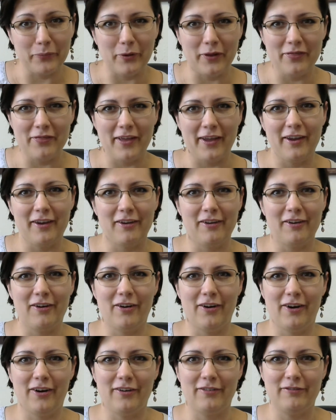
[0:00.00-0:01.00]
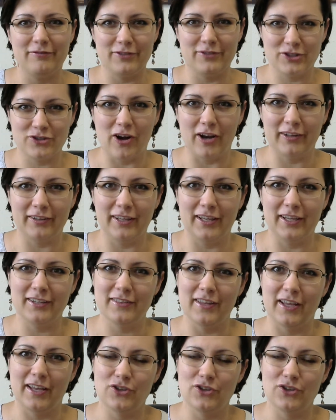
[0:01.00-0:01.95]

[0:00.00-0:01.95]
when they are struggling. They